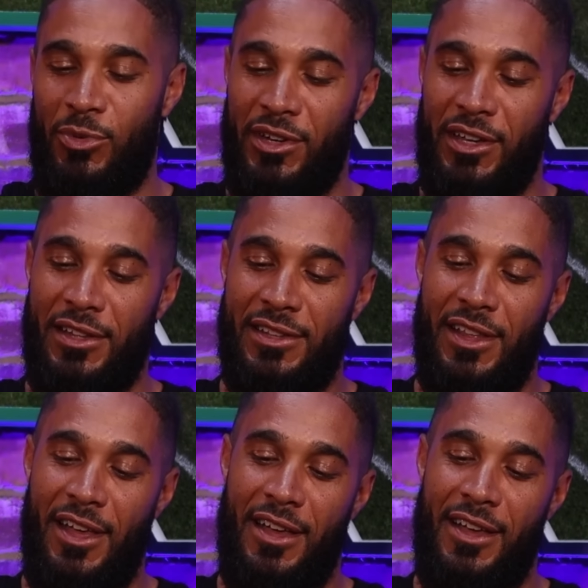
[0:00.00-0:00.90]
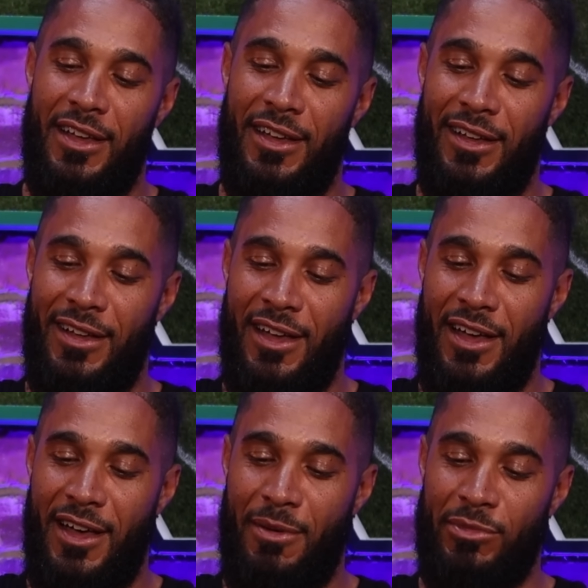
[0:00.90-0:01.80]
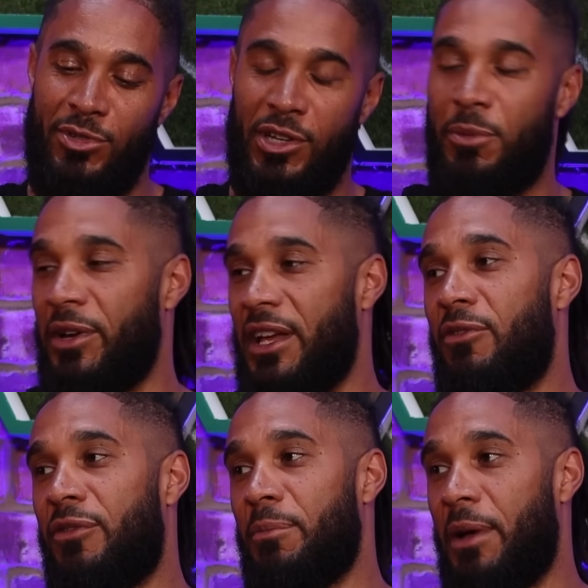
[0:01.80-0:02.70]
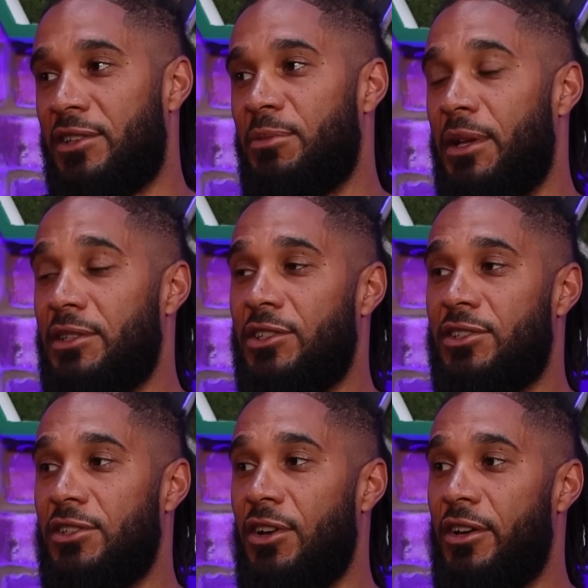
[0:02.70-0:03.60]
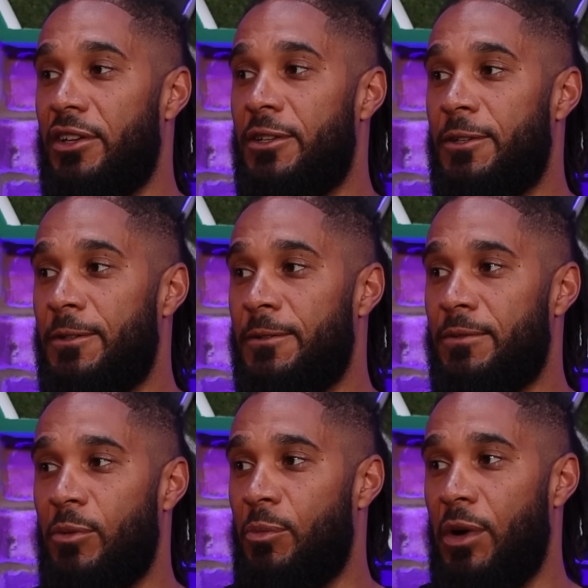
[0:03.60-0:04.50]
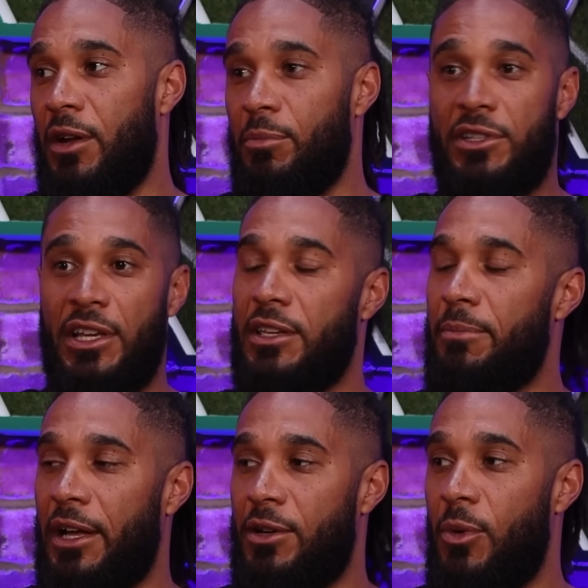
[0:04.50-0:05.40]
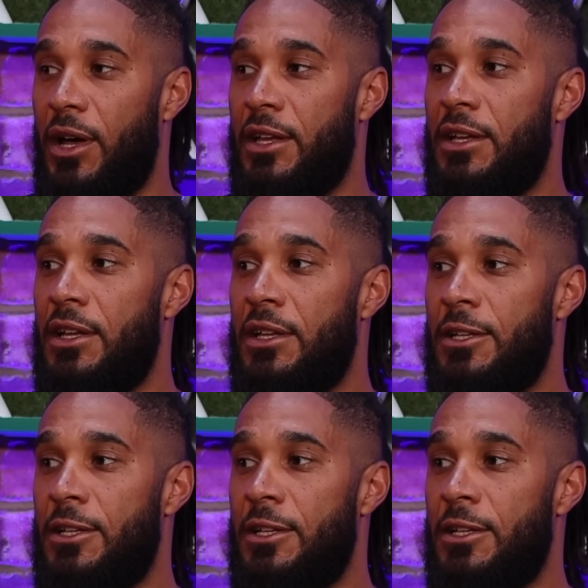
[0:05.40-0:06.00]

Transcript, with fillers: that. We're going to get to that. Um, you're going to bring everything back to Manchester United, um, and I'm going to take it back away.